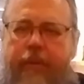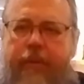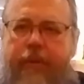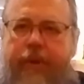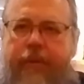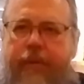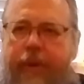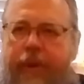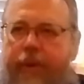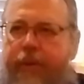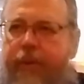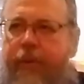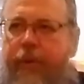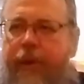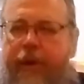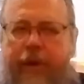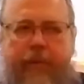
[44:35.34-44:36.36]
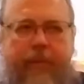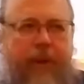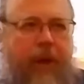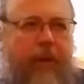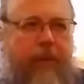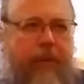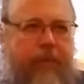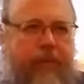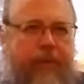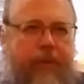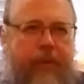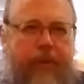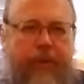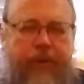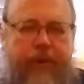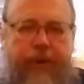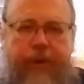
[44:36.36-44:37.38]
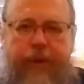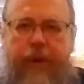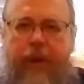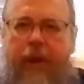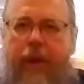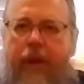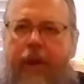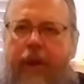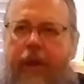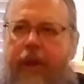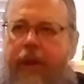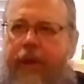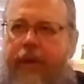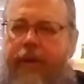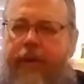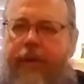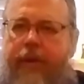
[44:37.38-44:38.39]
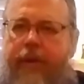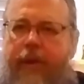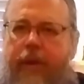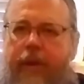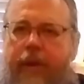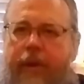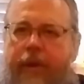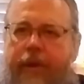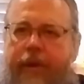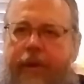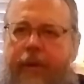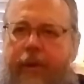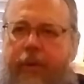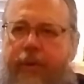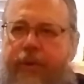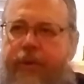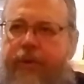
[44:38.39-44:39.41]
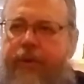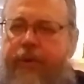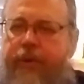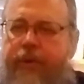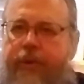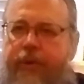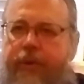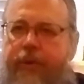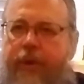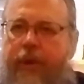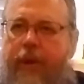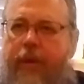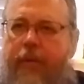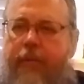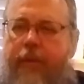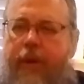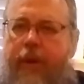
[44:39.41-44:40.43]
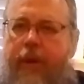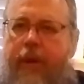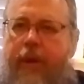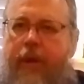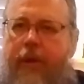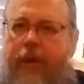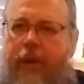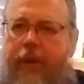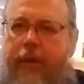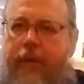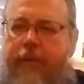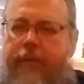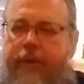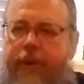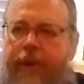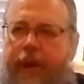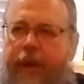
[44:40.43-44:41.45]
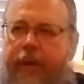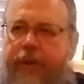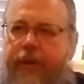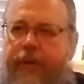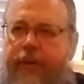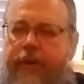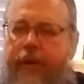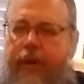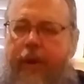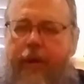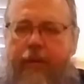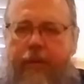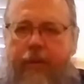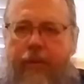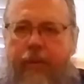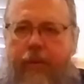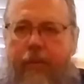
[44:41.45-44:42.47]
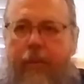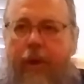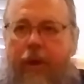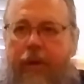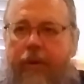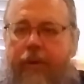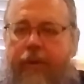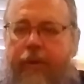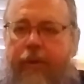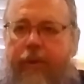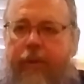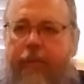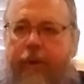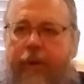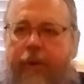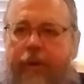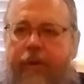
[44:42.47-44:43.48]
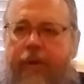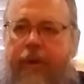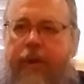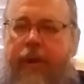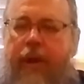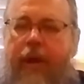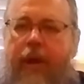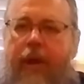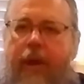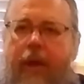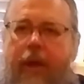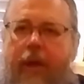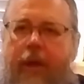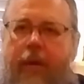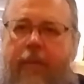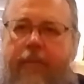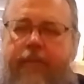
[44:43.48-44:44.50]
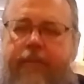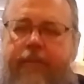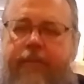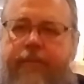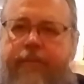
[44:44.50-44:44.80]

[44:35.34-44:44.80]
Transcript: several other great hymnographers and, and uh, theologians um, lived as uh, who were monks, holy monks. Um,